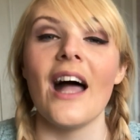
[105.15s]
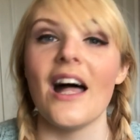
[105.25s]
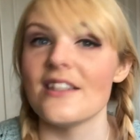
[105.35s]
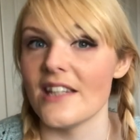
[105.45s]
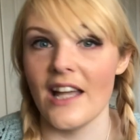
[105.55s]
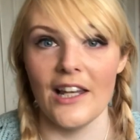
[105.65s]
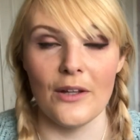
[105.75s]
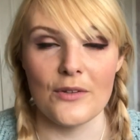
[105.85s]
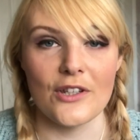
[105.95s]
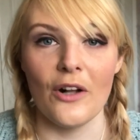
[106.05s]
and
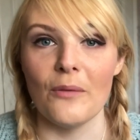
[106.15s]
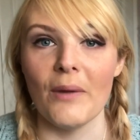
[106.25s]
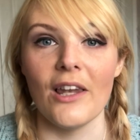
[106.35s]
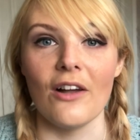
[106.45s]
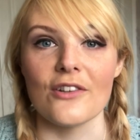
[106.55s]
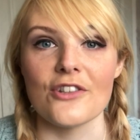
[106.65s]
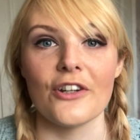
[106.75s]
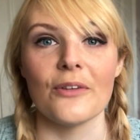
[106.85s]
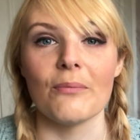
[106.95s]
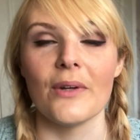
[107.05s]
hello to all my
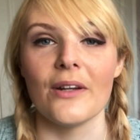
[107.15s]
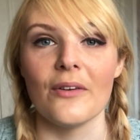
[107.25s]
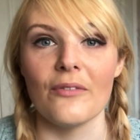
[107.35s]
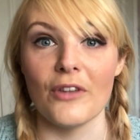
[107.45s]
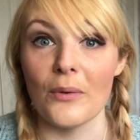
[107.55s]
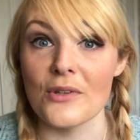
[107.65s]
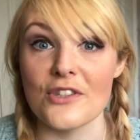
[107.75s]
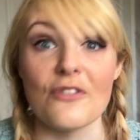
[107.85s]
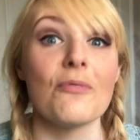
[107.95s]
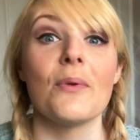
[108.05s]
long-term viewers
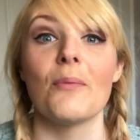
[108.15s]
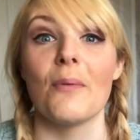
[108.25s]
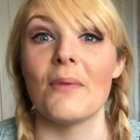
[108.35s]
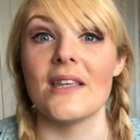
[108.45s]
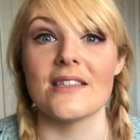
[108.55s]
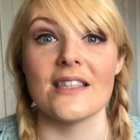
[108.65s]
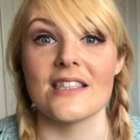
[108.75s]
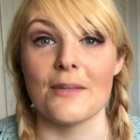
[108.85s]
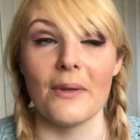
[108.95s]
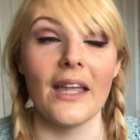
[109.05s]
who've been with me since
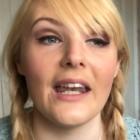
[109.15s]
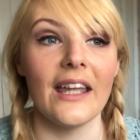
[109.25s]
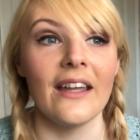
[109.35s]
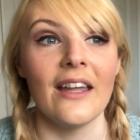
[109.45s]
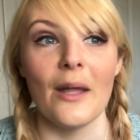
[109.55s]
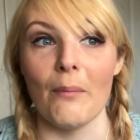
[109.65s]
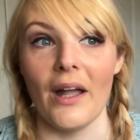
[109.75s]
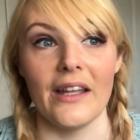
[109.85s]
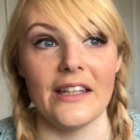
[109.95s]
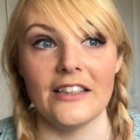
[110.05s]
the beginning,
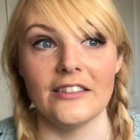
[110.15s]
back in